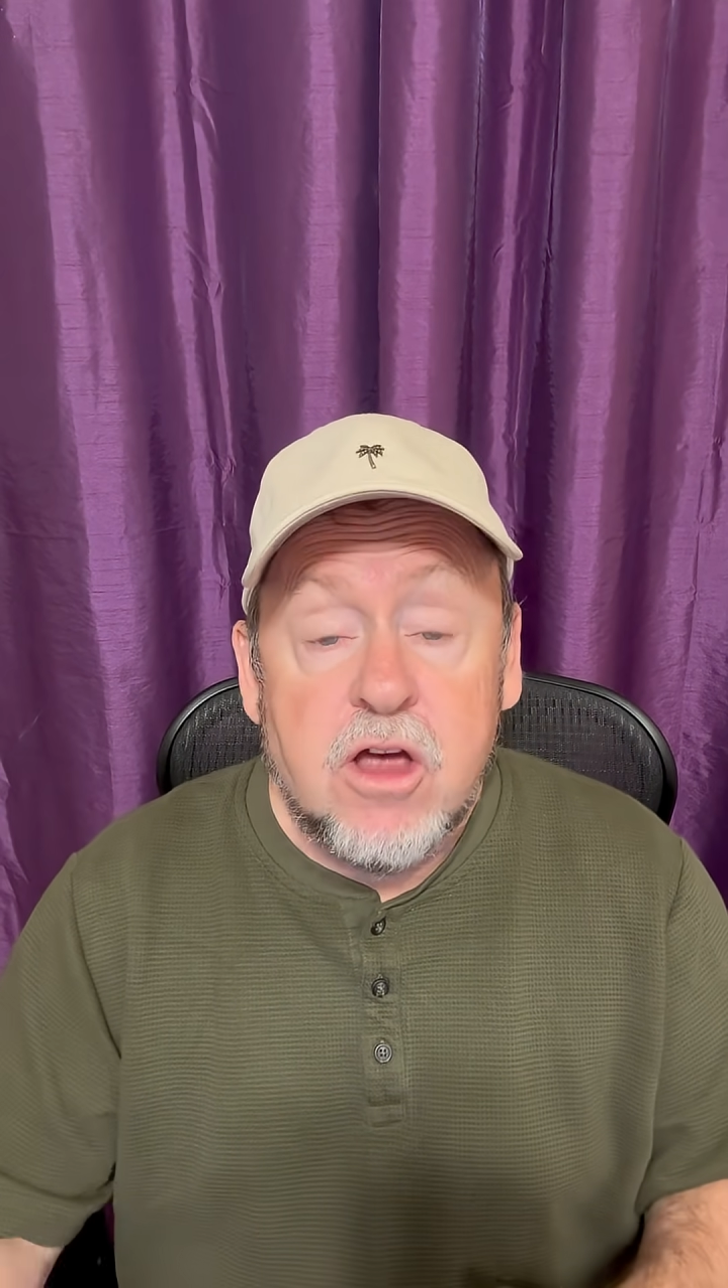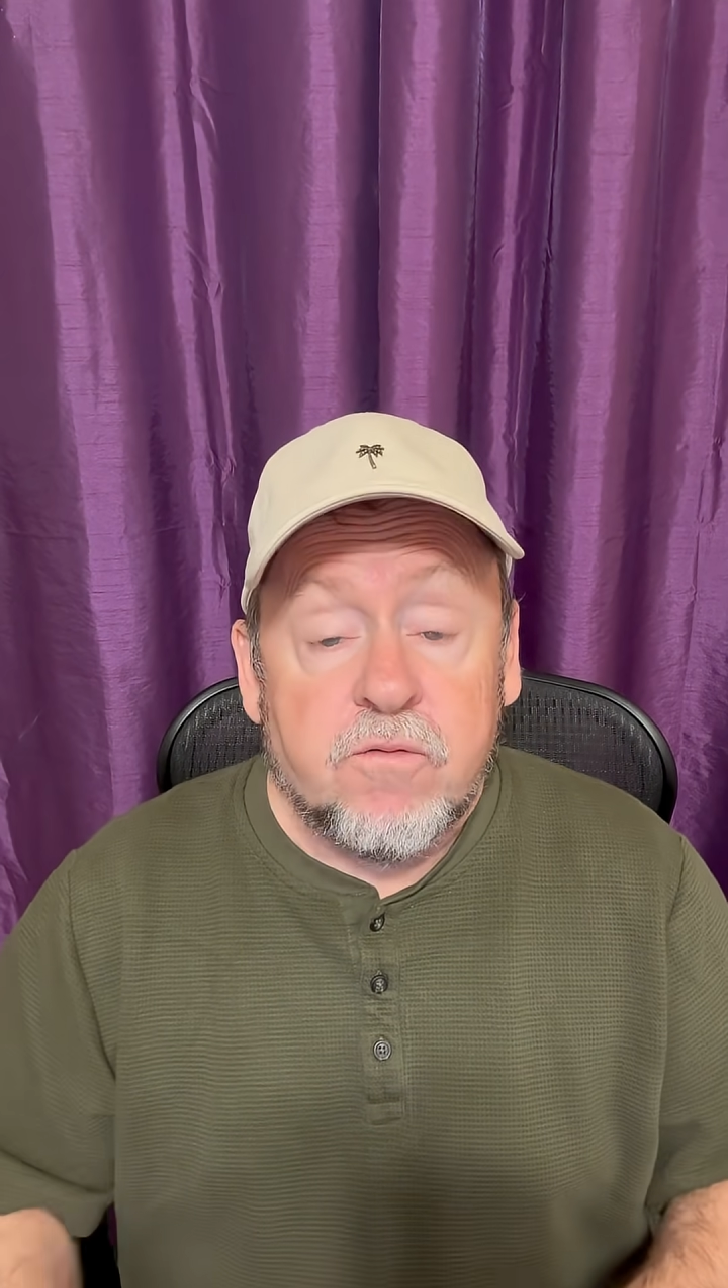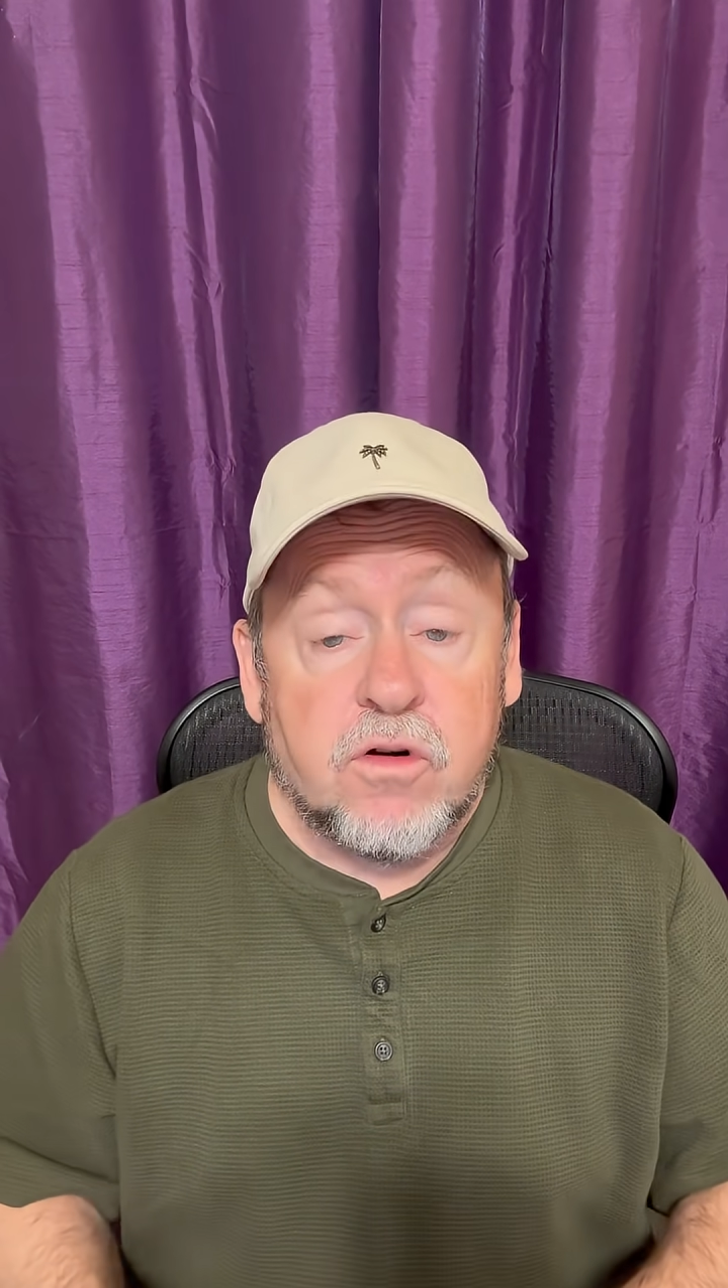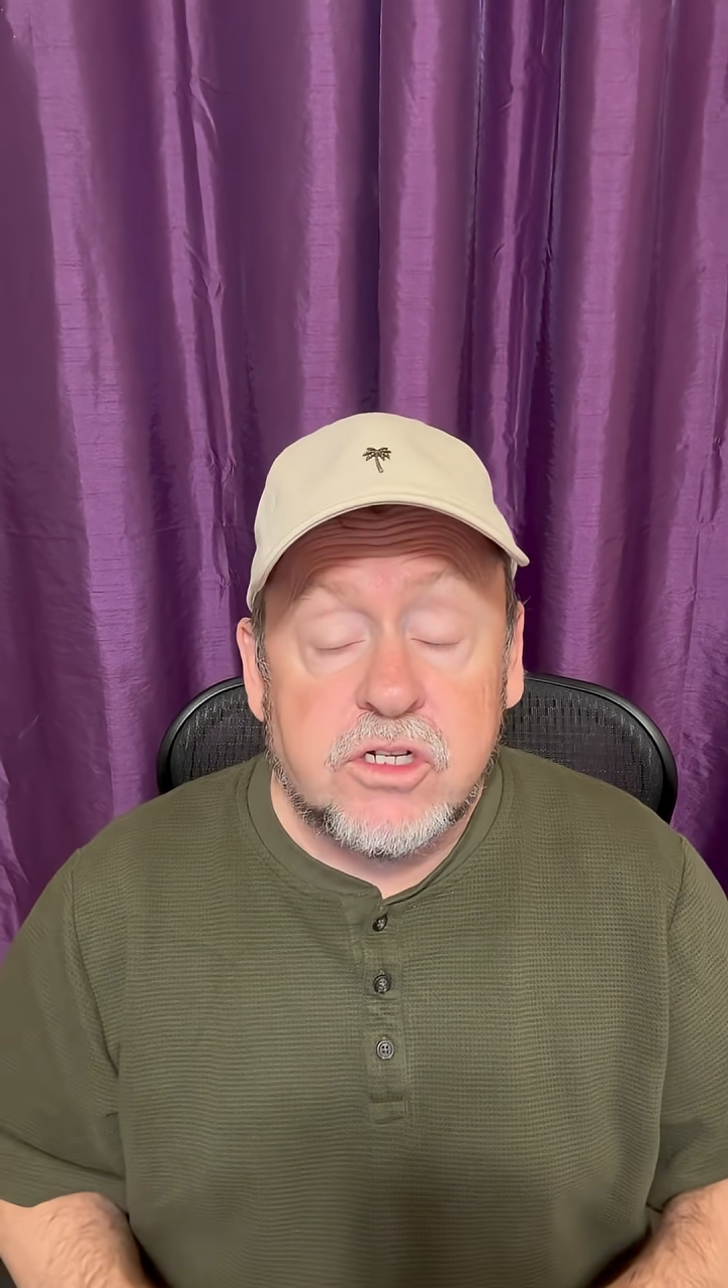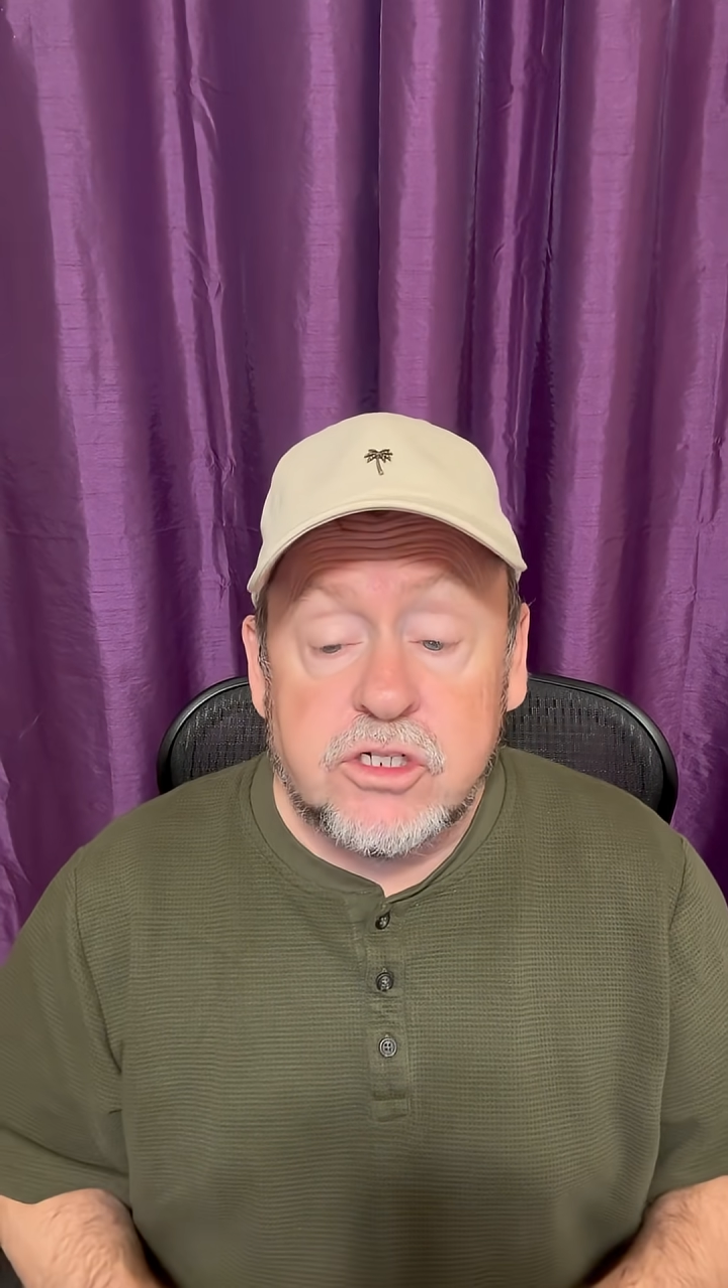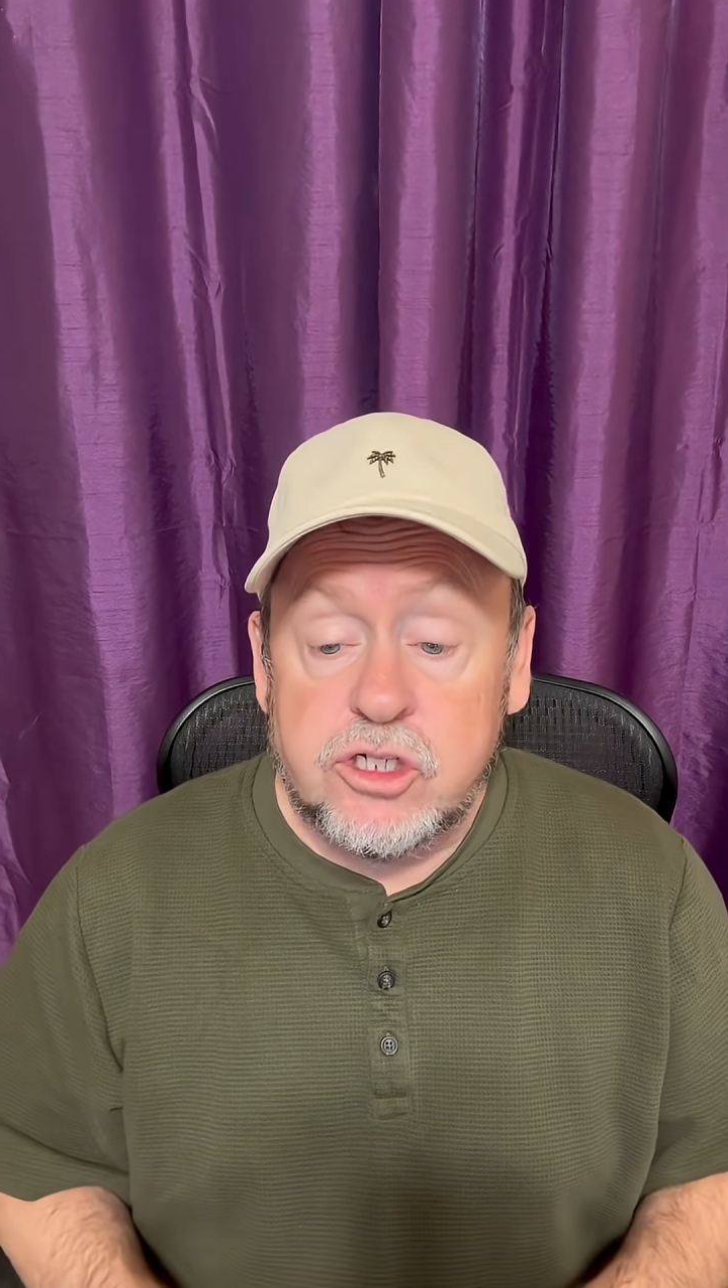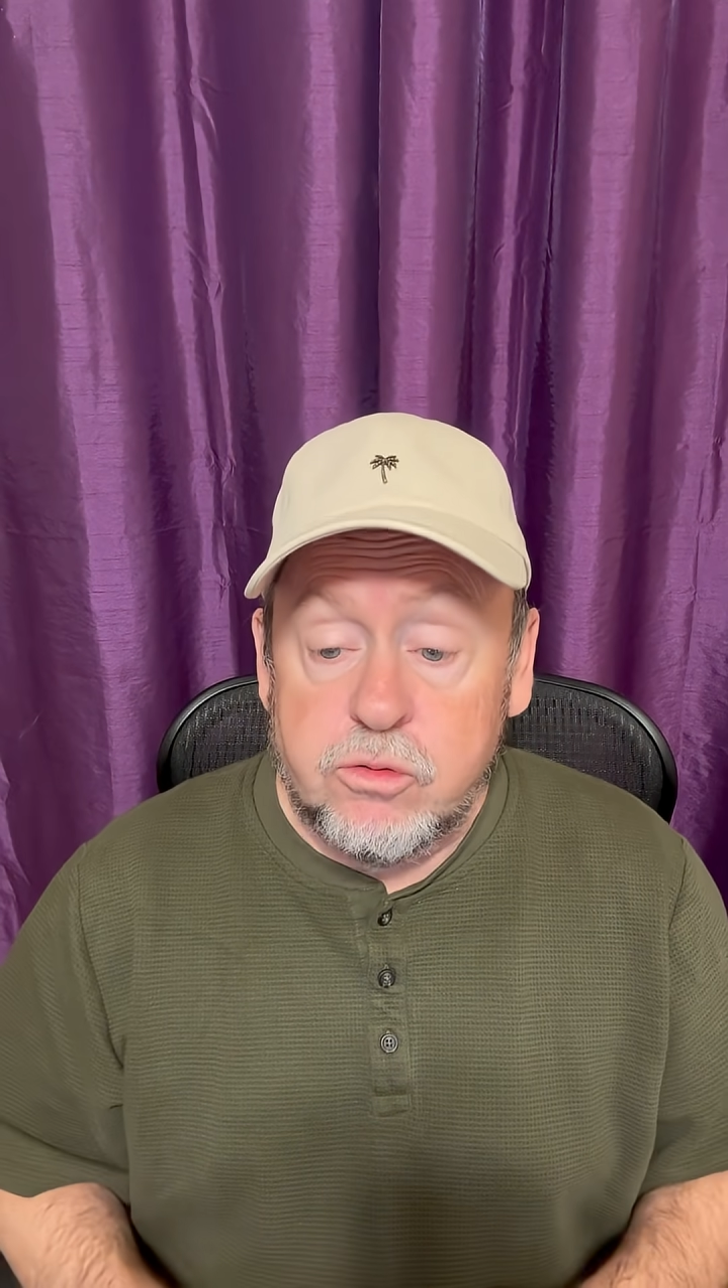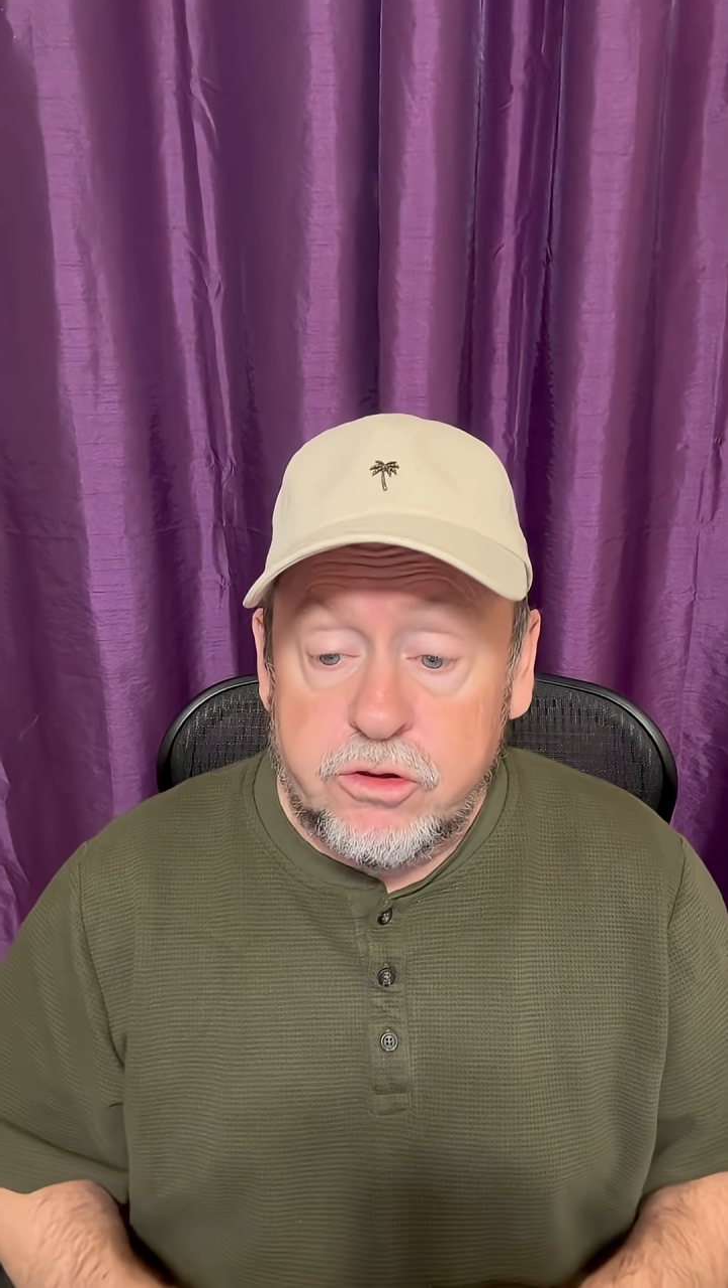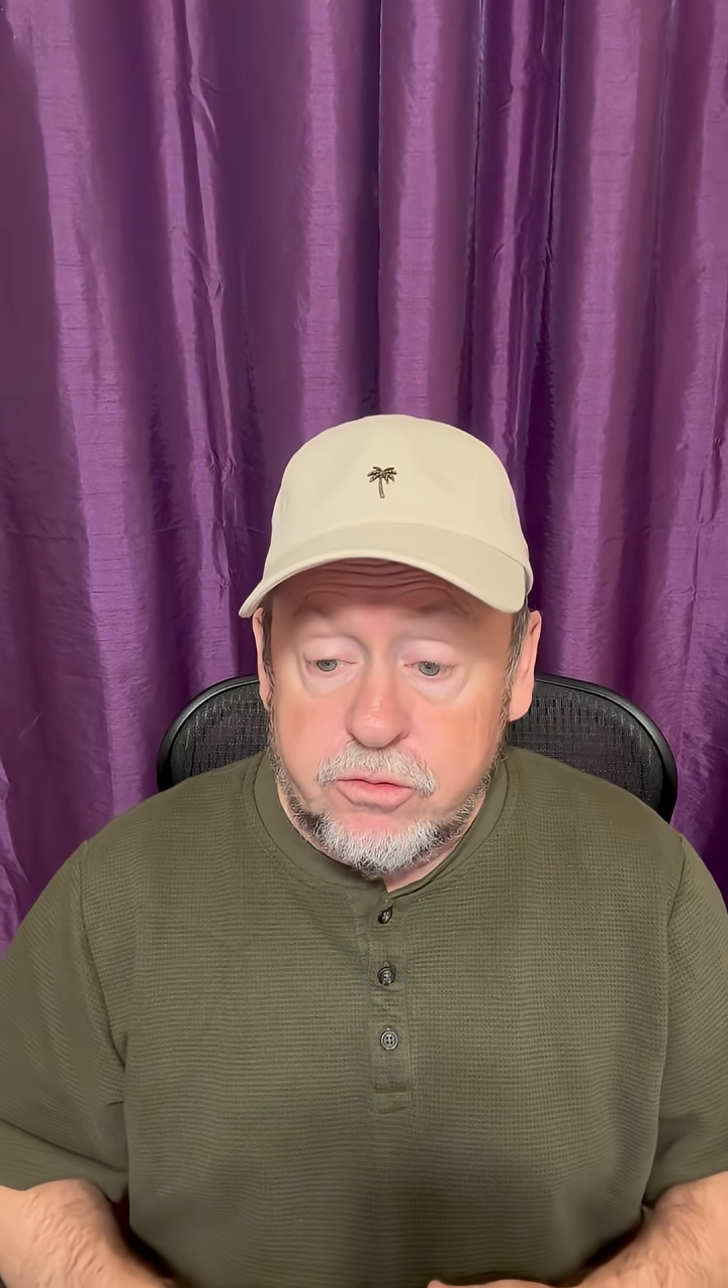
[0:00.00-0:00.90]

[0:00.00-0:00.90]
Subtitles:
Verses 2 through